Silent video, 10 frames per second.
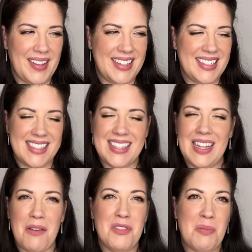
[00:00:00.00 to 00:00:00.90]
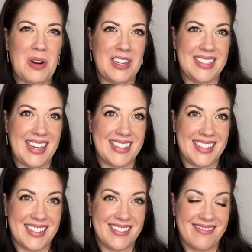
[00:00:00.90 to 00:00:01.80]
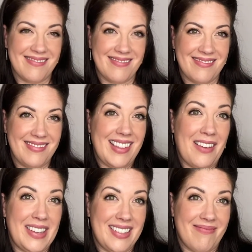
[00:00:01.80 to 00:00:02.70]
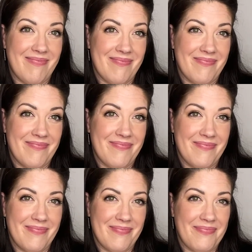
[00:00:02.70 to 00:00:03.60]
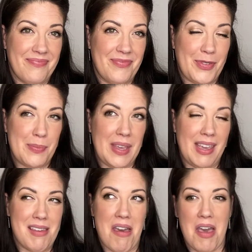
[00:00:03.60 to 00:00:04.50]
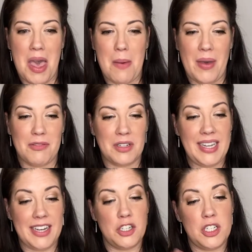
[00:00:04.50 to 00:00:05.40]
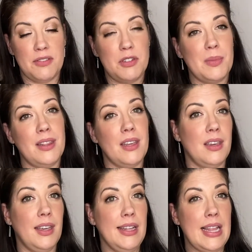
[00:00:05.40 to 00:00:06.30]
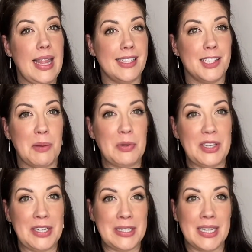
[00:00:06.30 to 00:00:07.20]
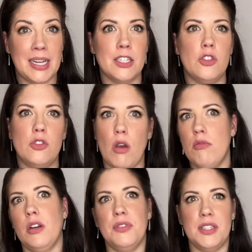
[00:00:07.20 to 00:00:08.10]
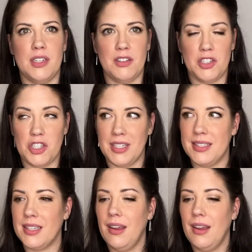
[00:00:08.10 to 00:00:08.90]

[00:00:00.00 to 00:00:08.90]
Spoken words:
Just love the process. Love it. For me, I really had to shift my thinking in the last couple of years. I get so nervous in auditions.